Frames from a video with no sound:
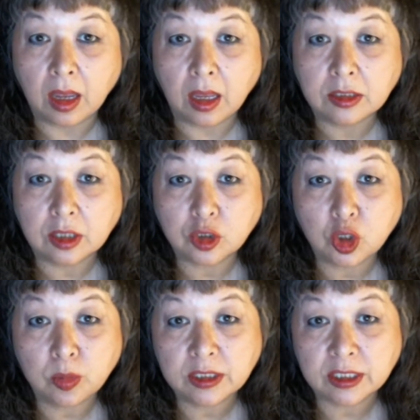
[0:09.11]
It's
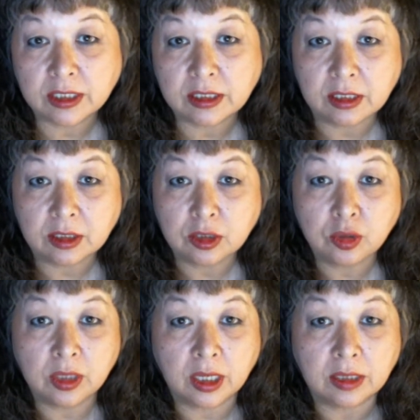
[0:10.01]
October 16th,
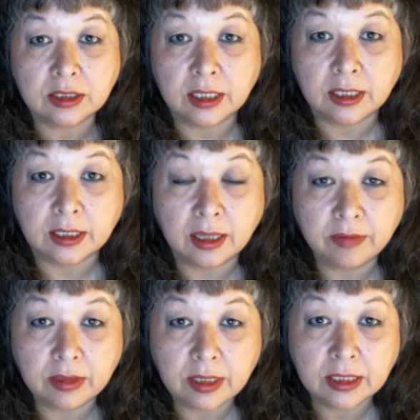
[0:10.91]

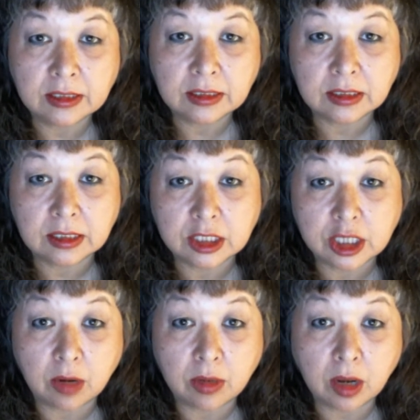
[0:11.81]
2011, and this is a
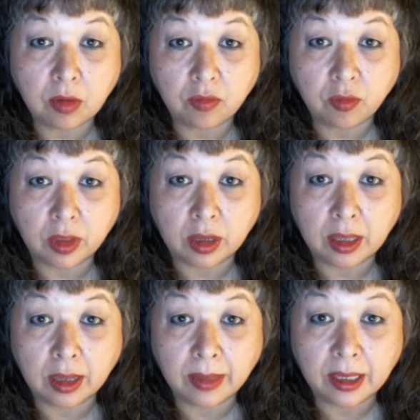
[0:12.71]
shout out for the
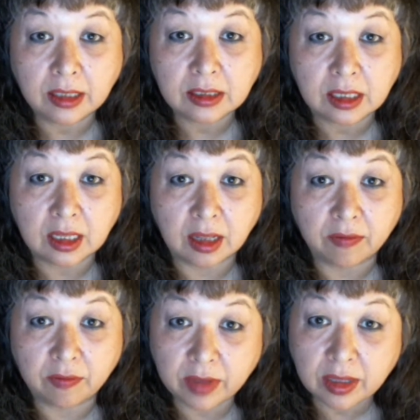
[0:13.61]
Claymates in the
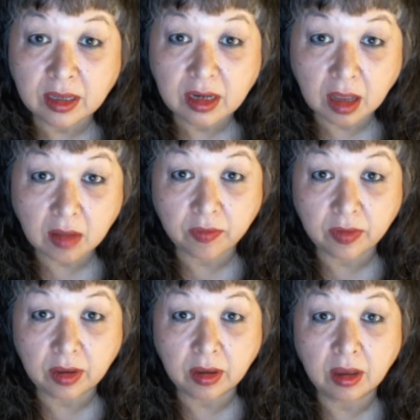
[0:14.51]

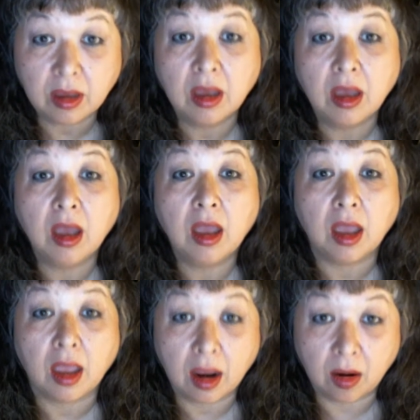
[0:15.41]
Philadelphia
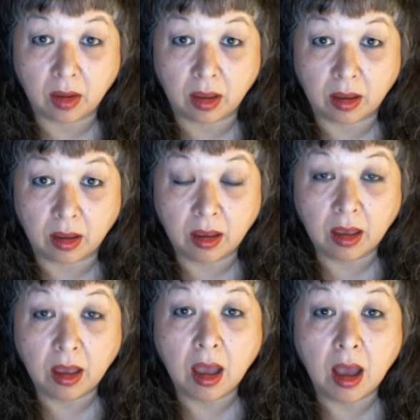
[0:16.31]
area.
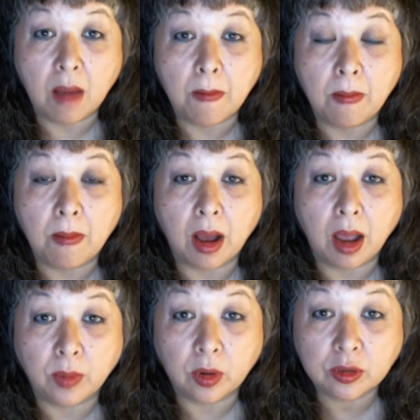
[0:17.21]

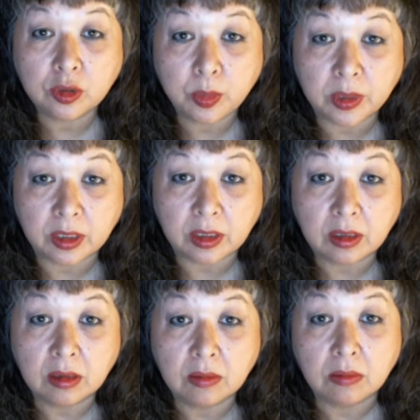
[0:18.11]
I'm going to be
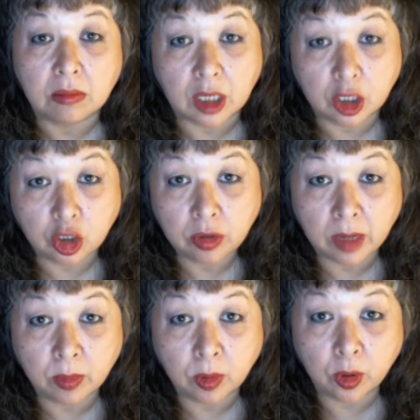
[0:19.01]
in your
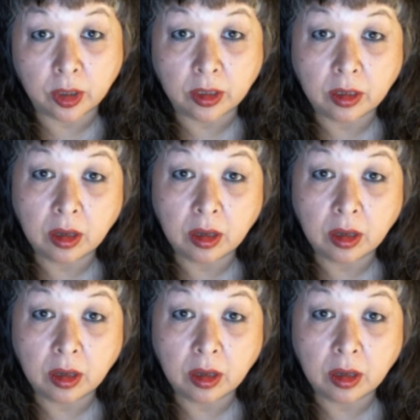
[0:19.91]
neighborhood